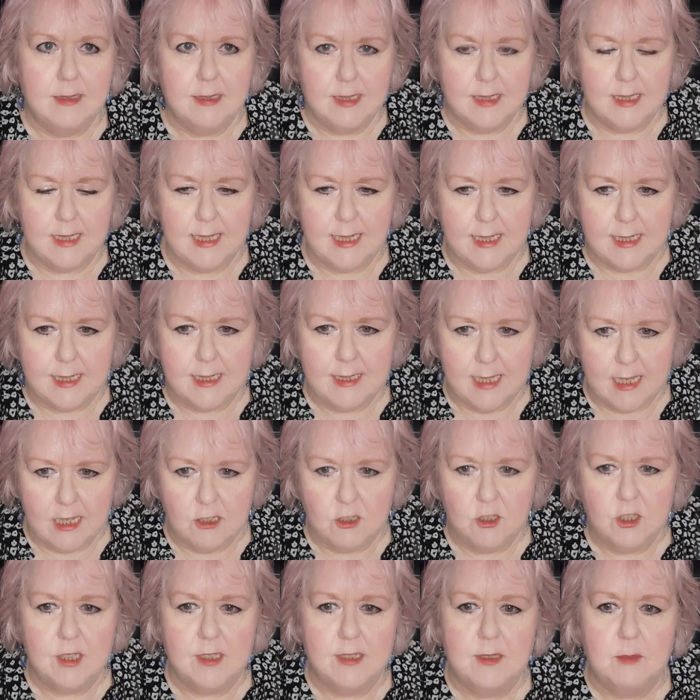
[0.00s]
great
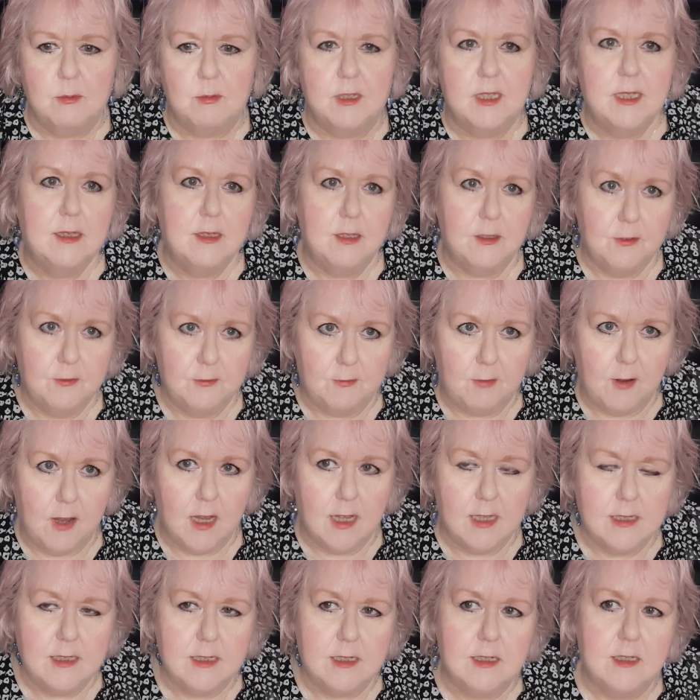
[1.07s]
connections with their
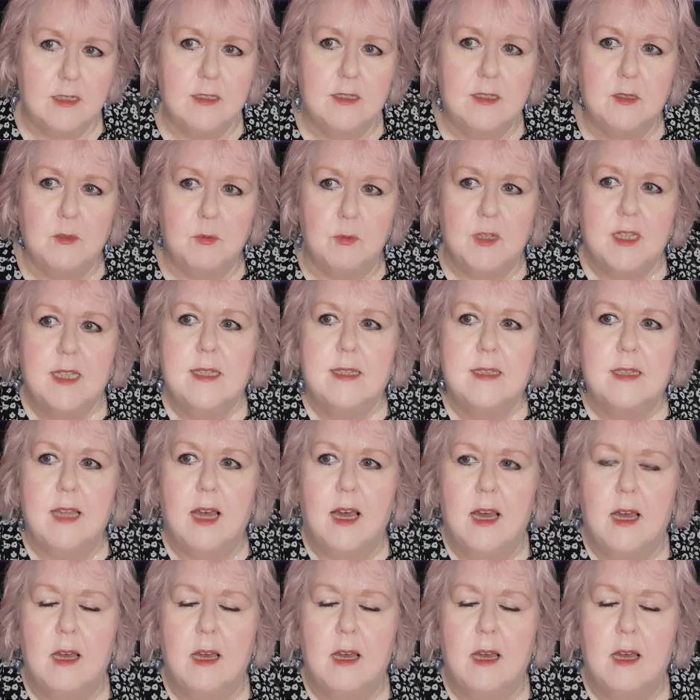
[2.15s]
fathers, with